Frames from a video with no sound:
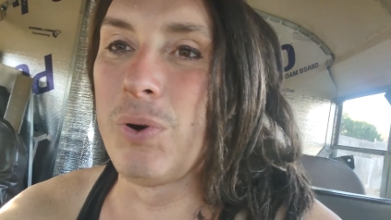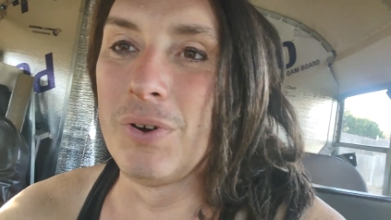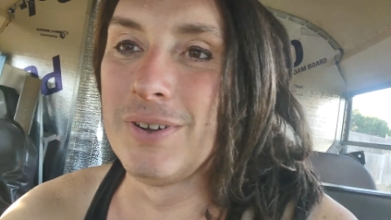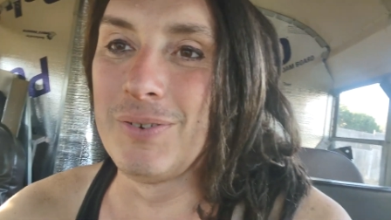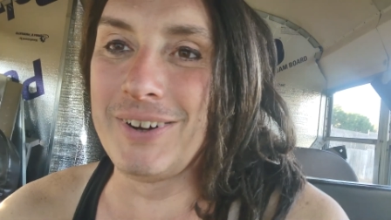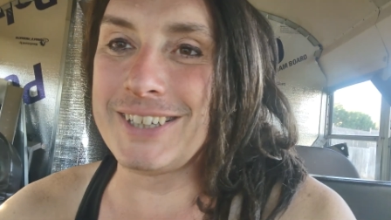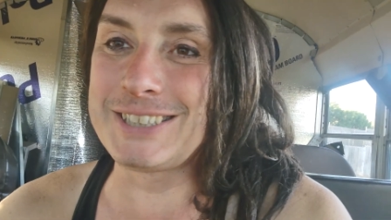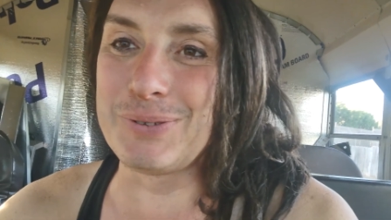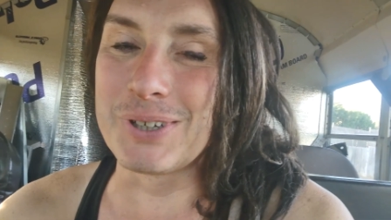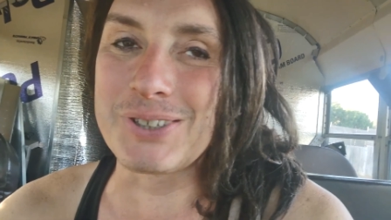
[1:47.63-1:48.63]

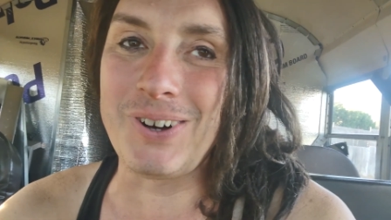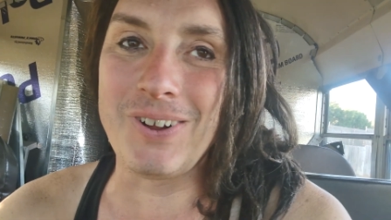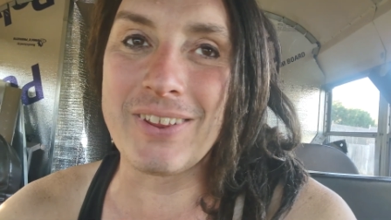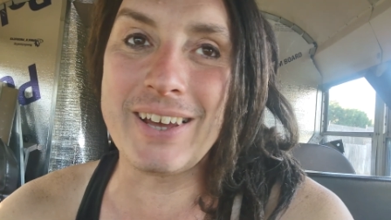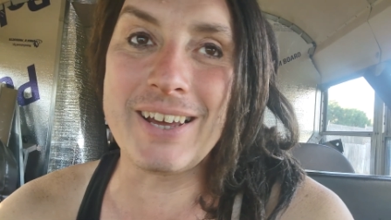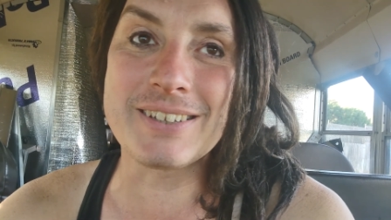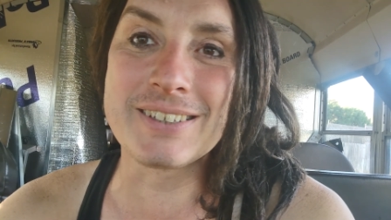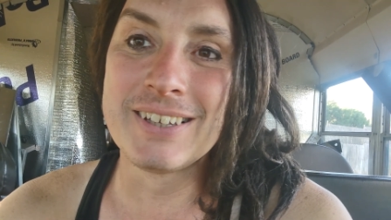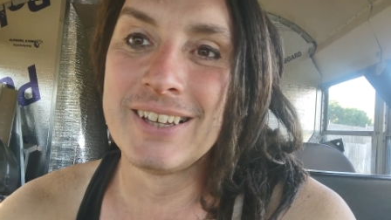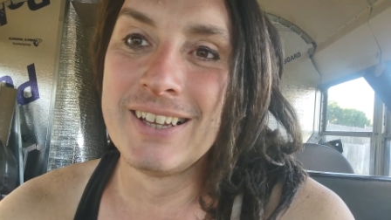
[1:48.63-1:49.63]
what you would call
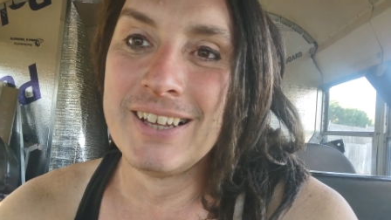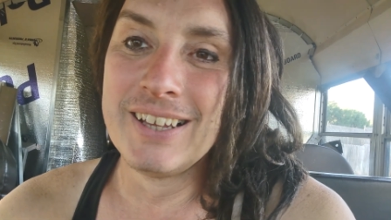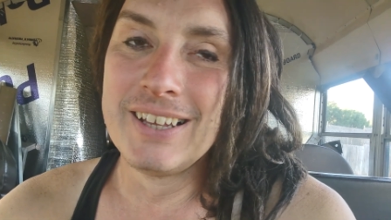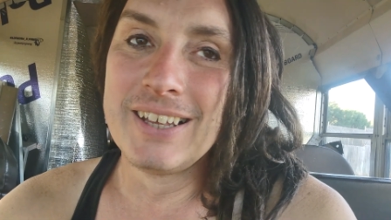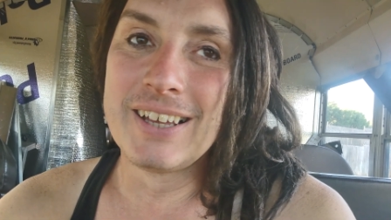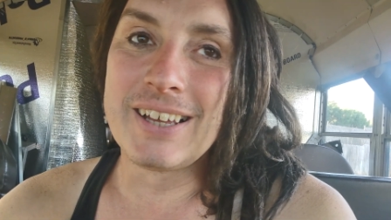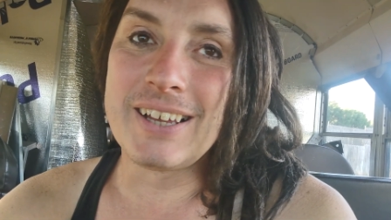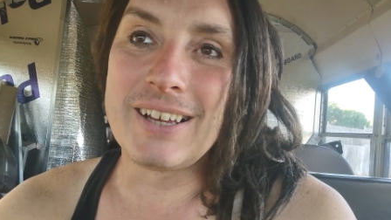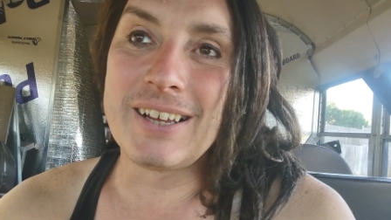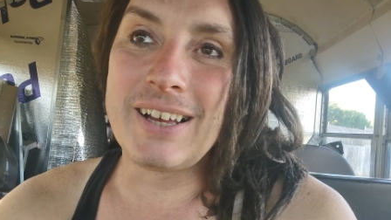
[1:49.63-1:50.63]
that.
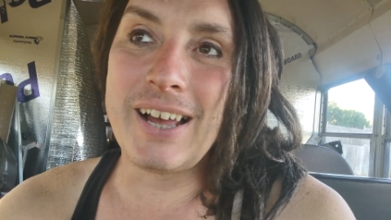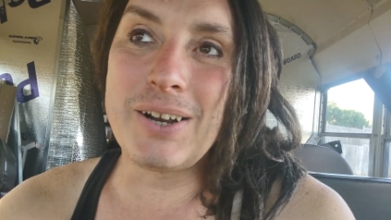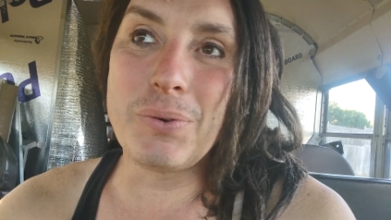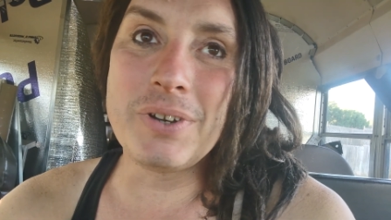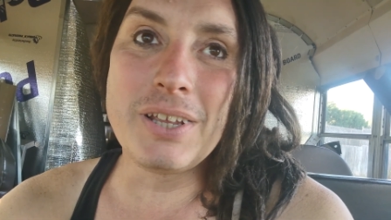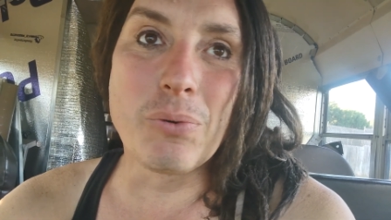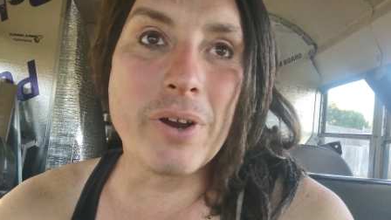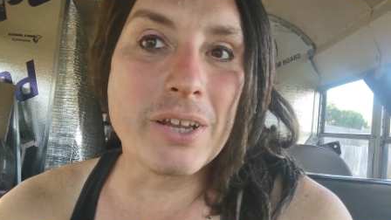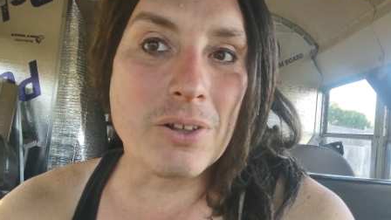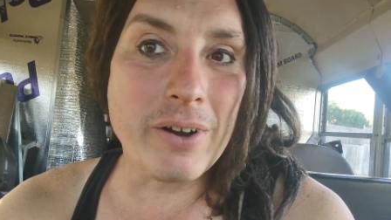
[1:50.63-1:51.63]
Uh, I don't need a
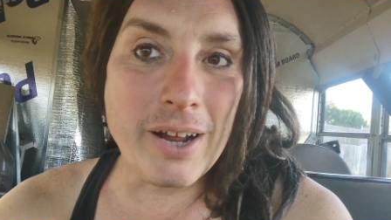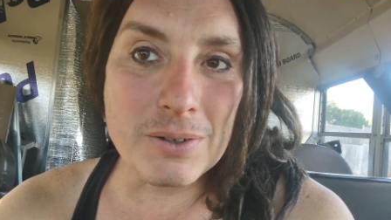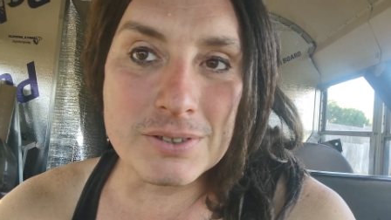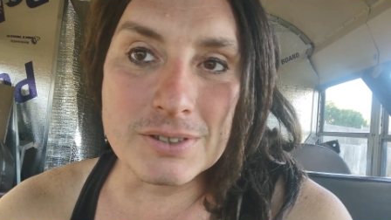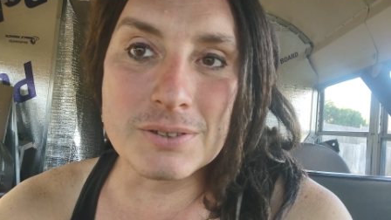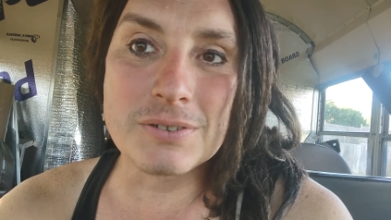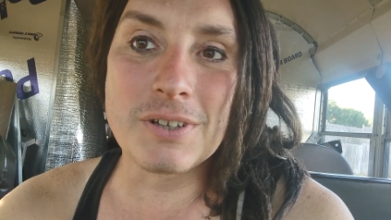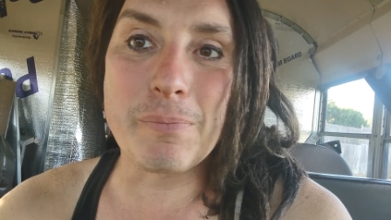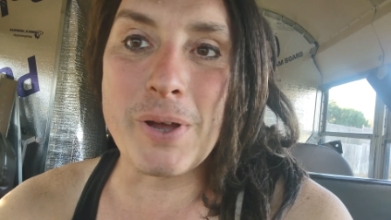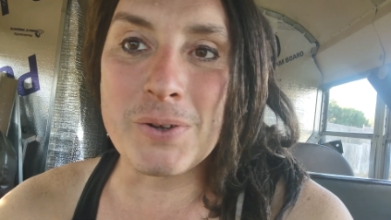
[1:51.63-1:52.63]
regular house's
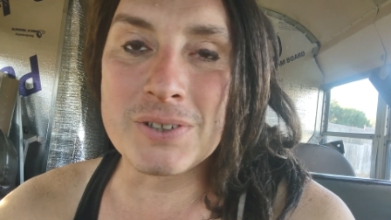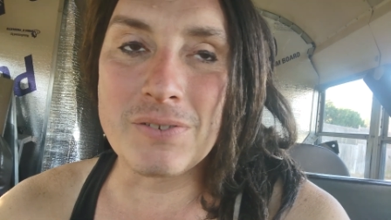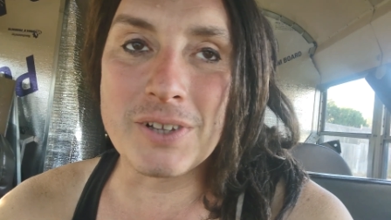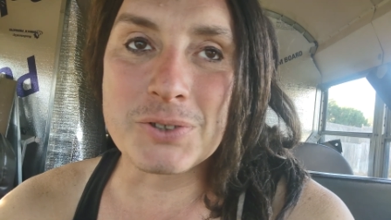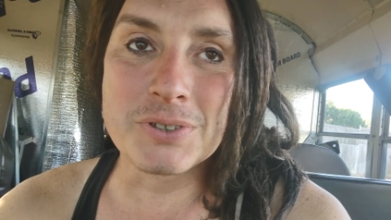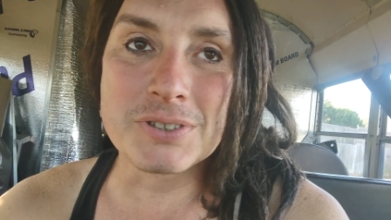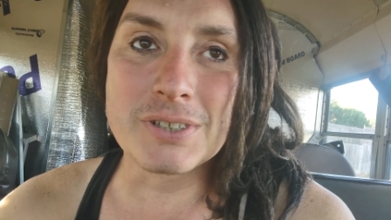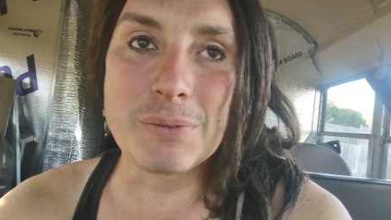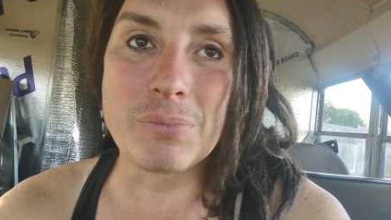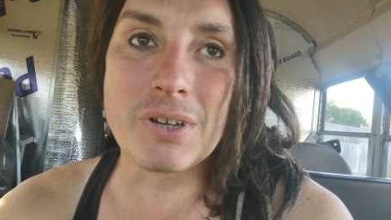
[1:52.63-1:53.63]
amount of
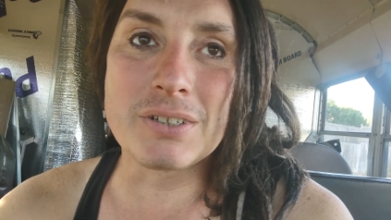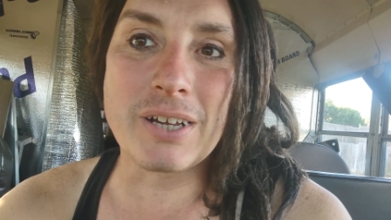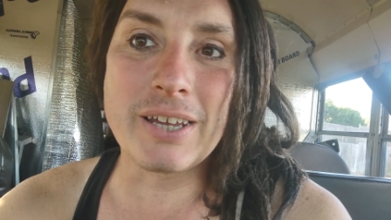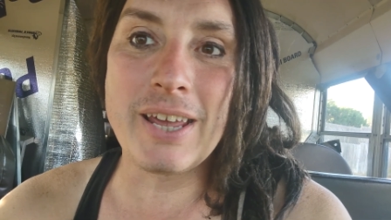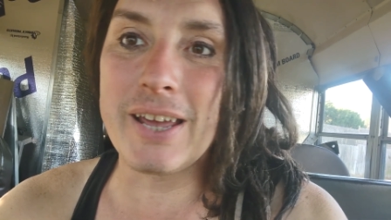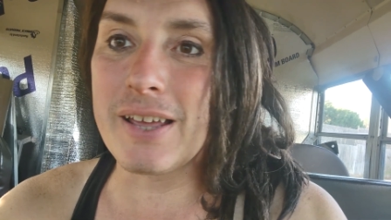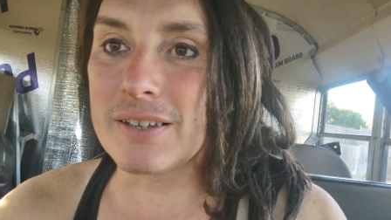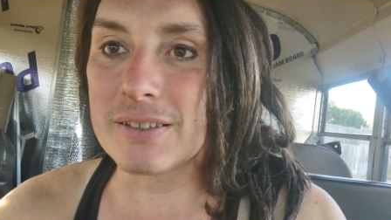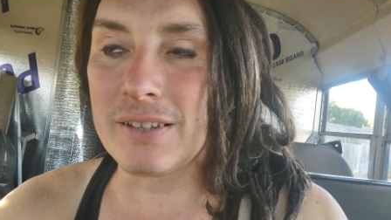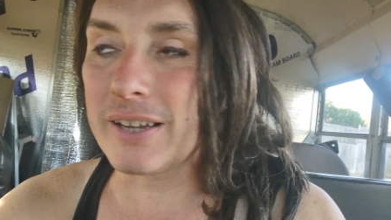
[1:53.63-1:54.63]
electricity, but I
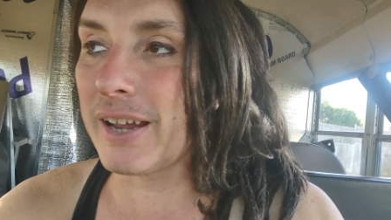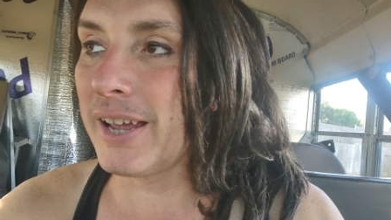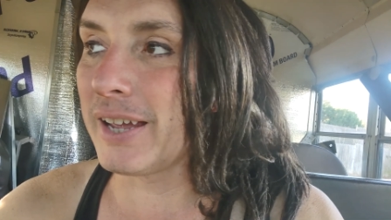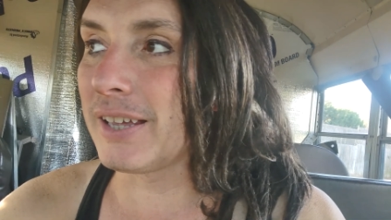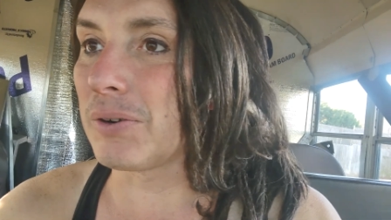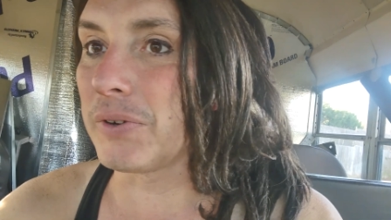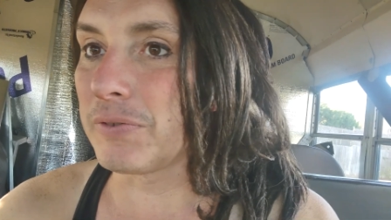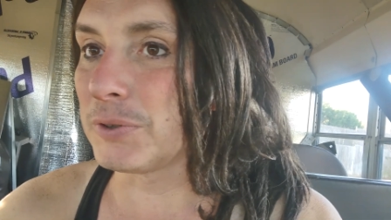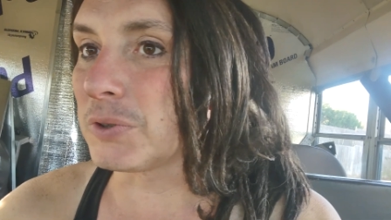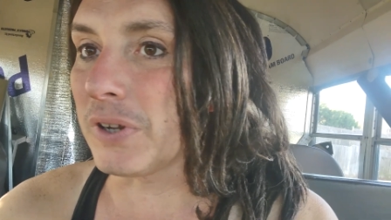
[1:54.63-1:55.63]
can't like I can't get a
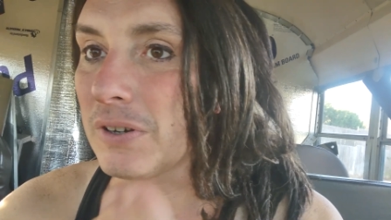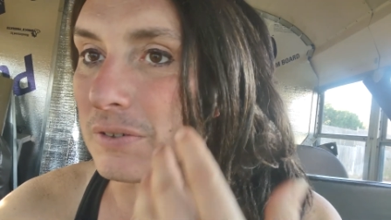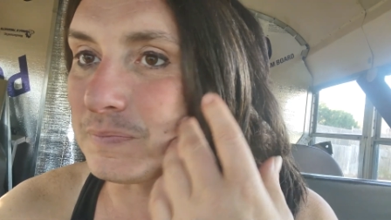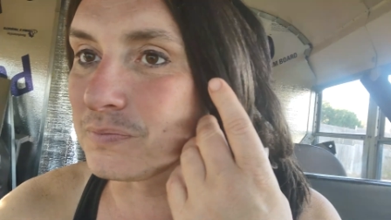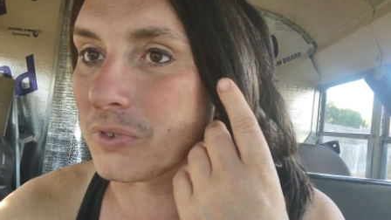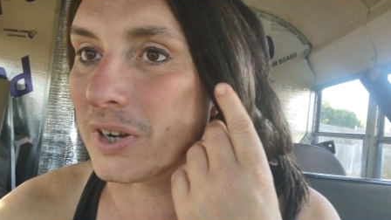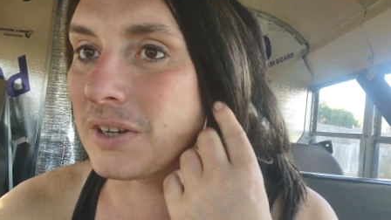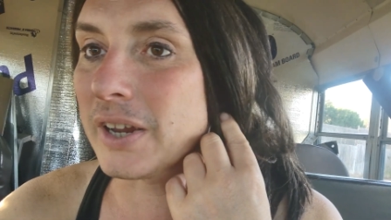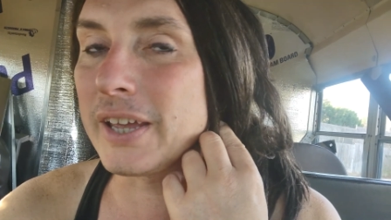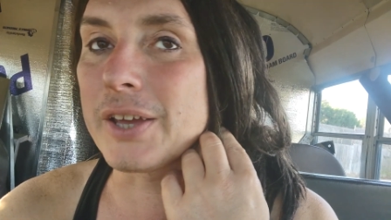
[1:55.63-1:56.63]
refrigerator,
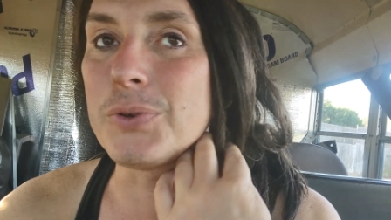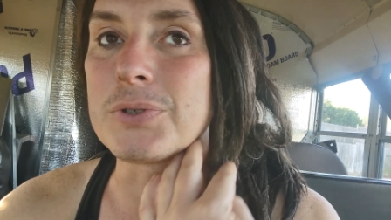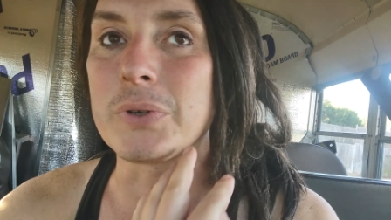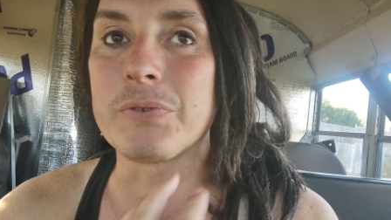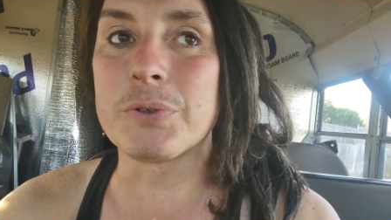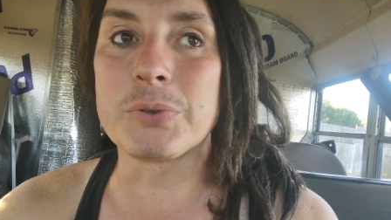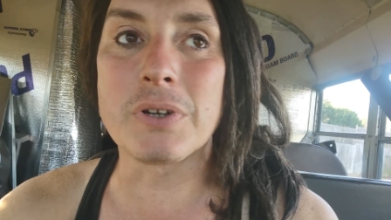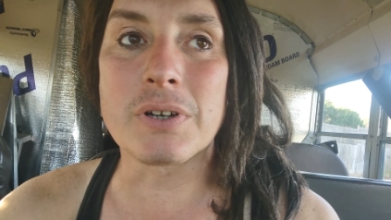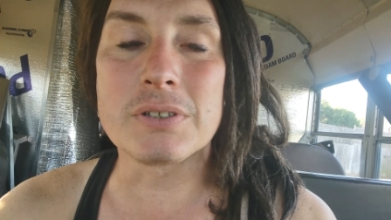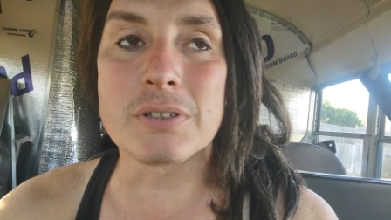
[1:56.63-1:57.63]
right? I can't use a
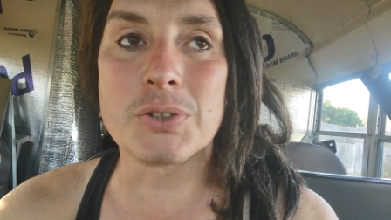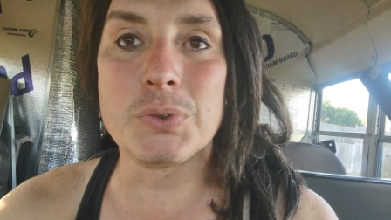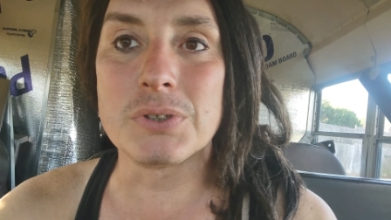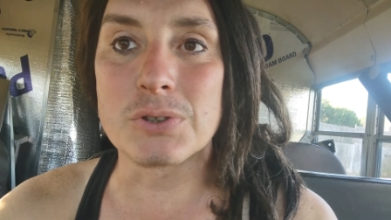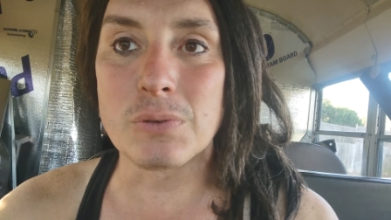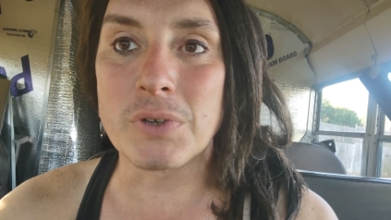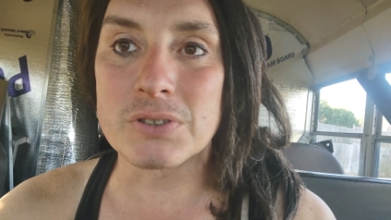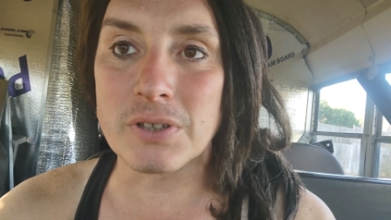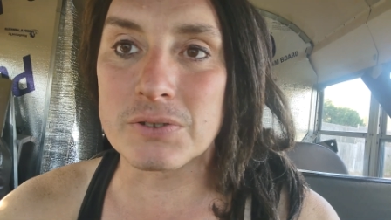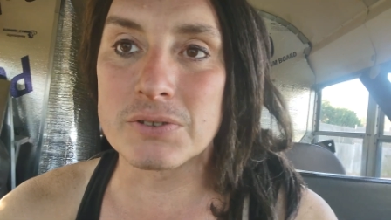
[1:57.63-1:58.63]
refrigerator because it uses too
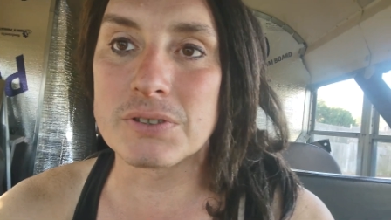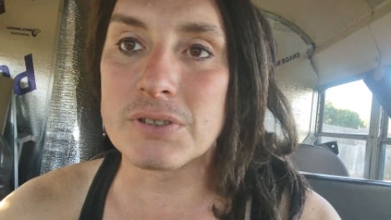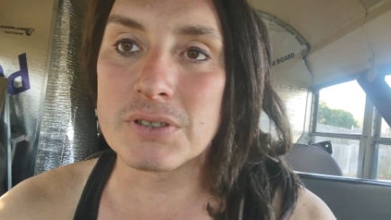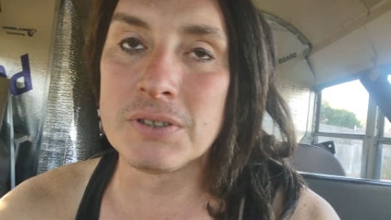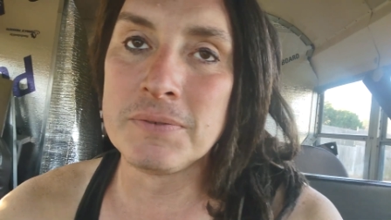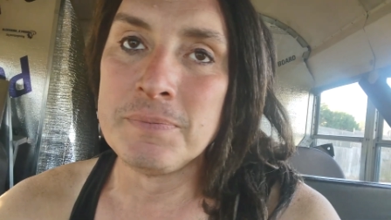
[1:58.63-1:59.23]
much electricity.